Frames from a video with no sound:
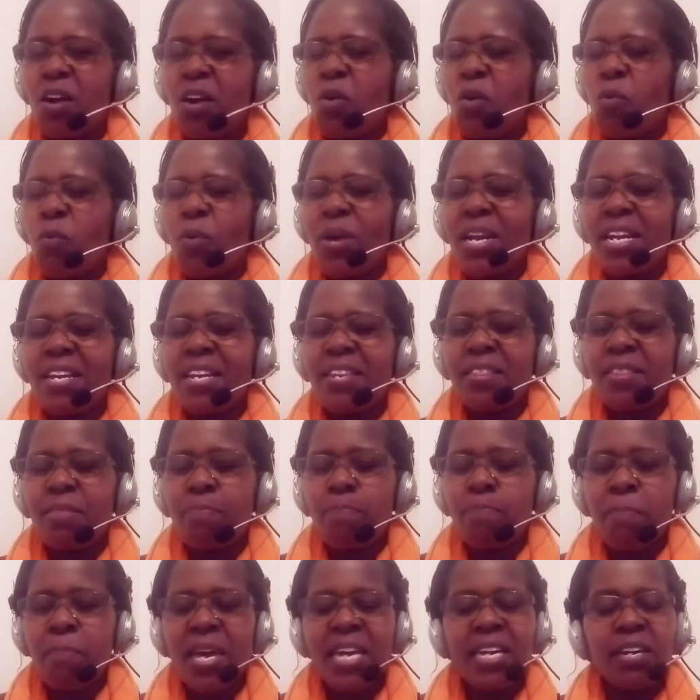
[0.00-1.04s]
when
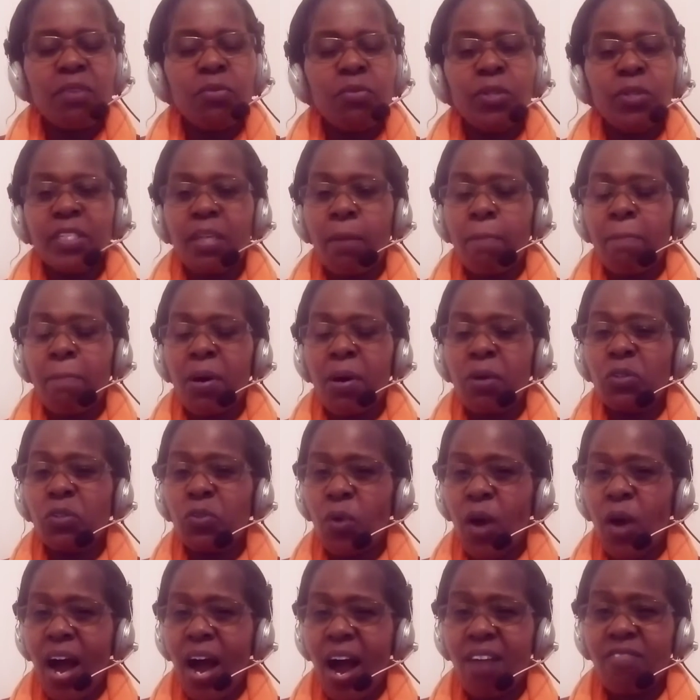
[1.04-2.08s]
Mary was about to
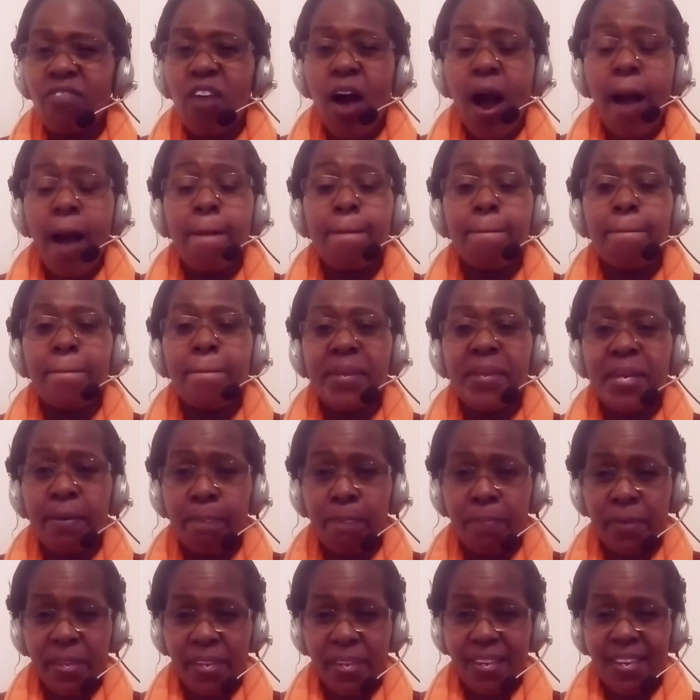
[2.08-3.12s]
have her
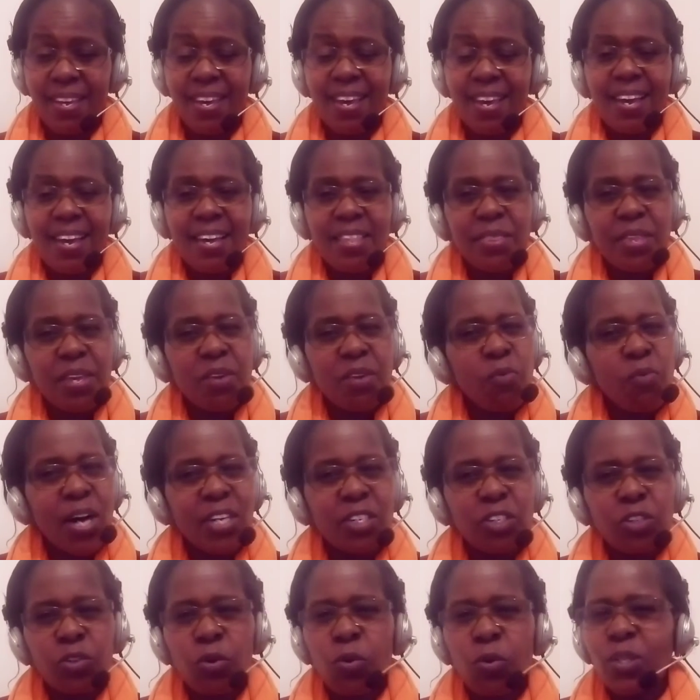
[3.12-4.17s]
baby, they were
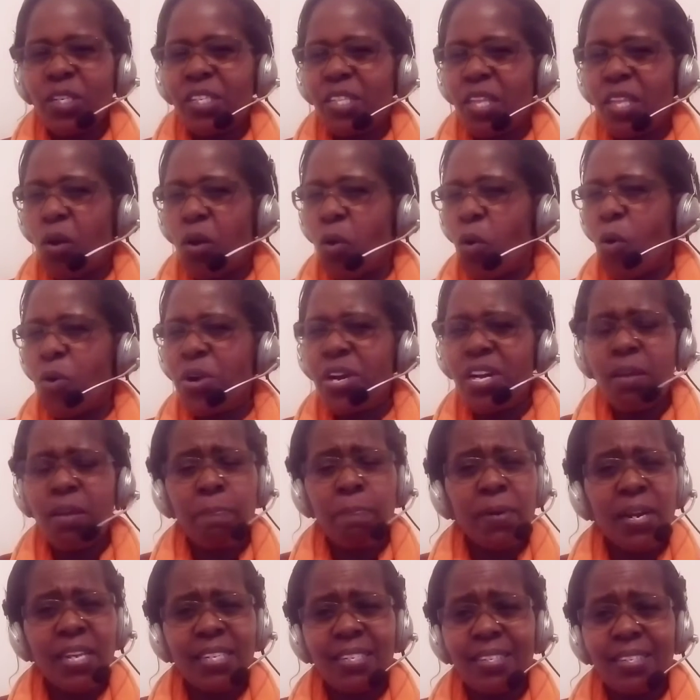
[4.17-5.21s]
told the only
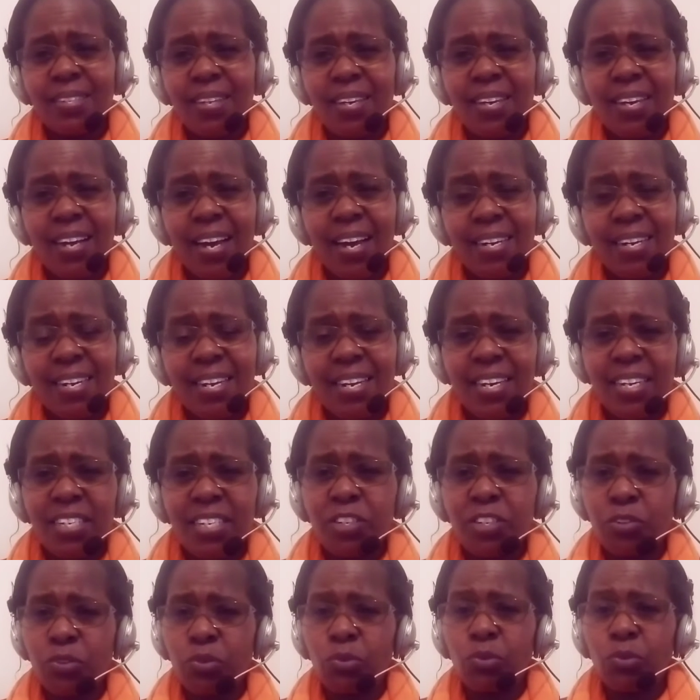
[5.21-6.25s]
place they can
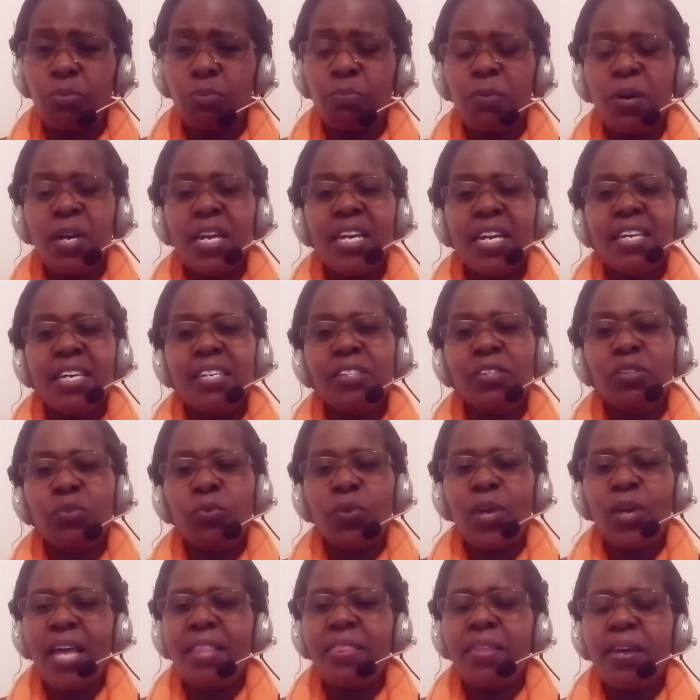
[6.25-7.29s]
get room is
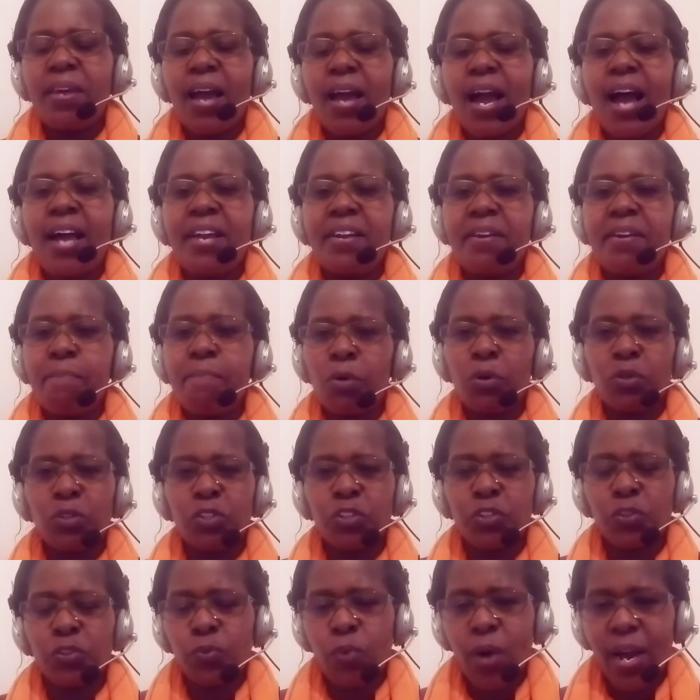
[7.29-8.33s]
where the
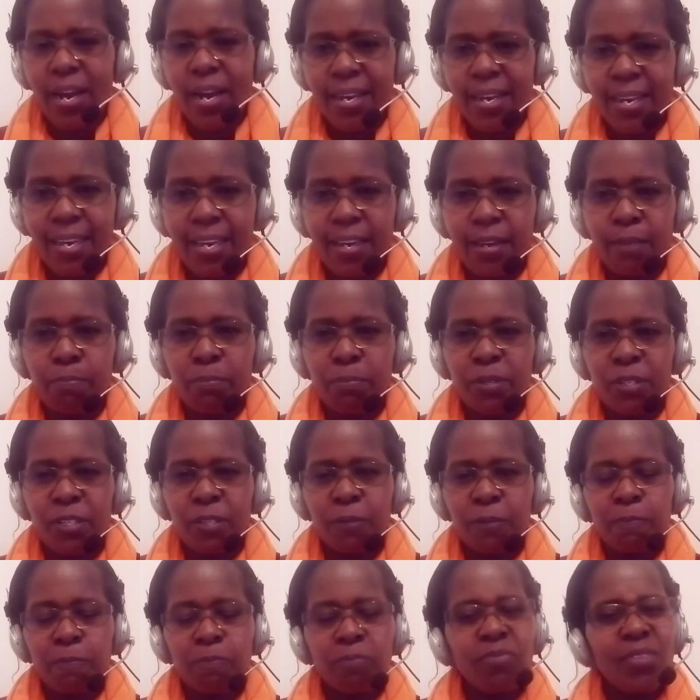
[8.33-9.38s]
animals were kept.
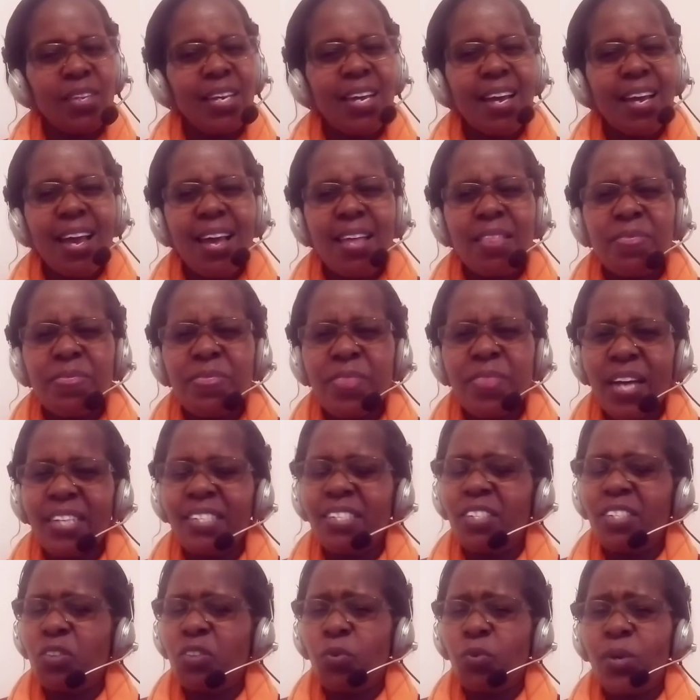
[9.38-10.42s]
And that
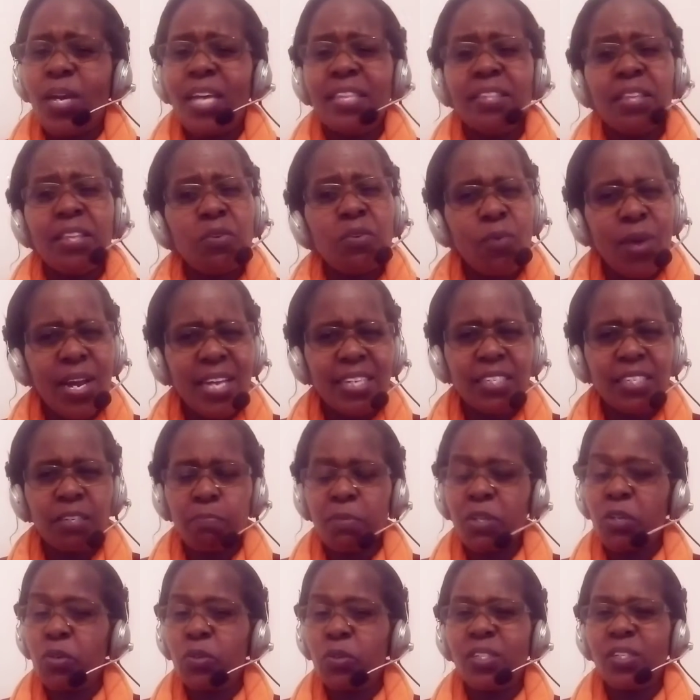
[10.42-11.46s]
is where they went
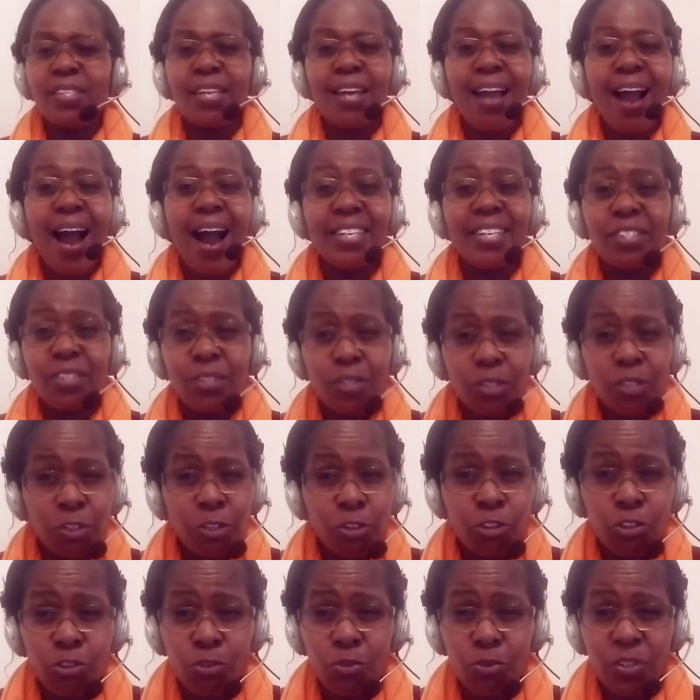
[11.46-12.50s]
because they had no
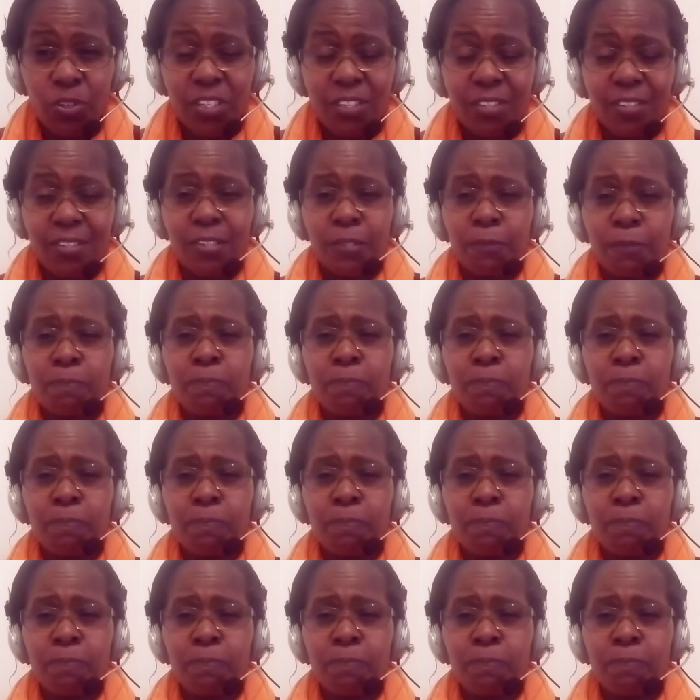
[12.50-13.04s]
choice.